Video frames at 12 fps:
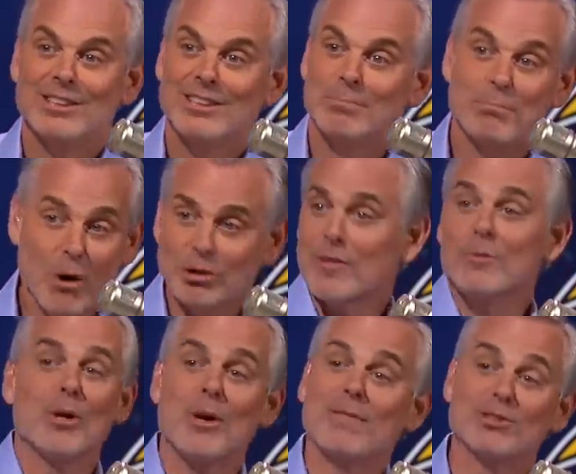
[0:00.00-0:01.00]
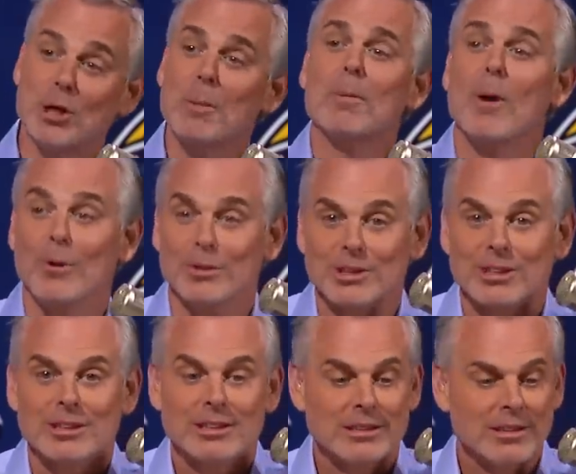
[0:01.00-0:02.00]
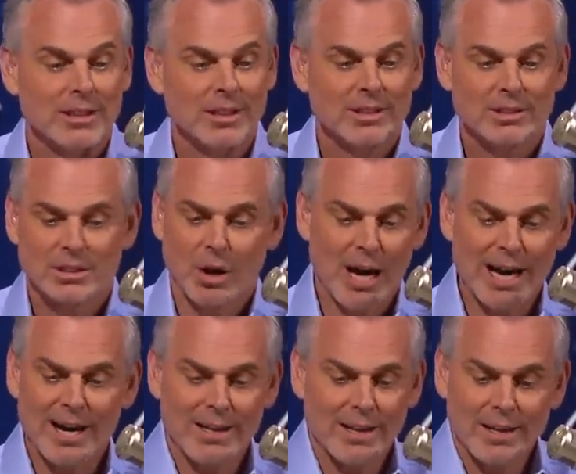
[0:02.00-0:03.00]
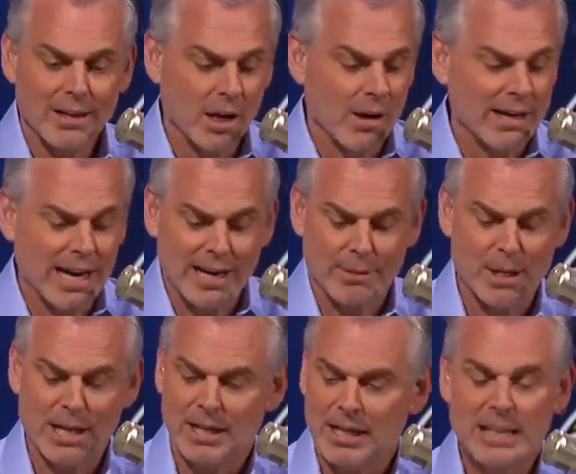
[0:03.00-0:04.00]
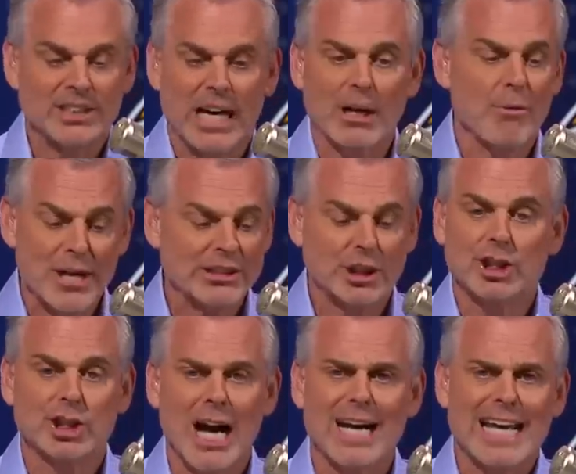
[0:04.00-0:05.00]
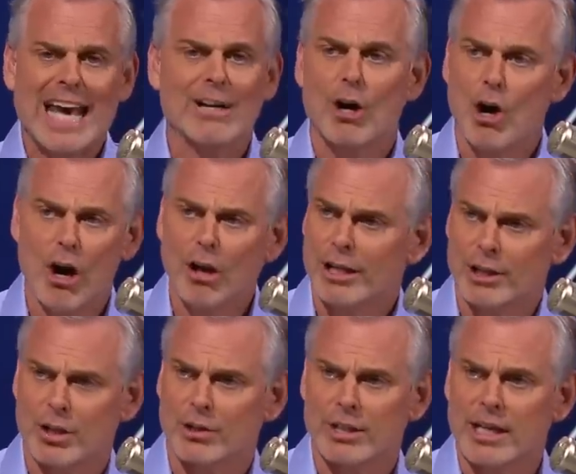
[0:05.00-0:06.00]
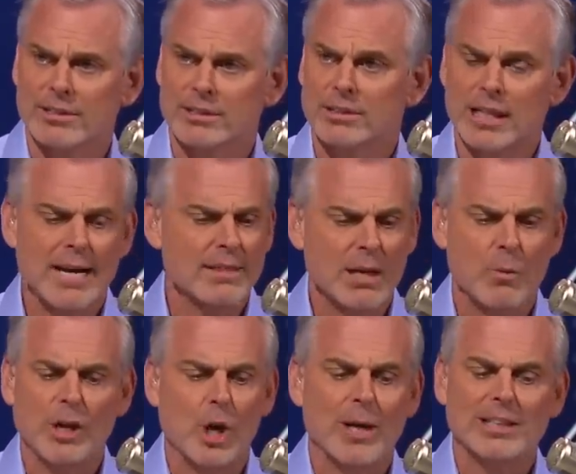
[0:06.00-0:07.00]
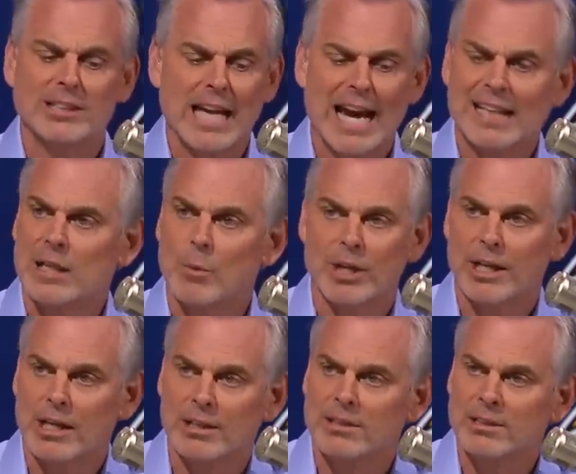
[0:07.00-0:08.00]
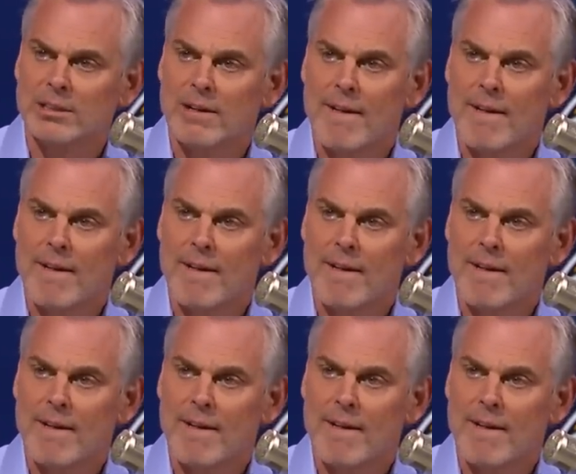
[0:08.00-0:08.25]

Most of them don't have Super Bowls. So I, you know, I, I think it's I don't think it's a shot at all at Kirk Cousins. I think we know exactly what he is.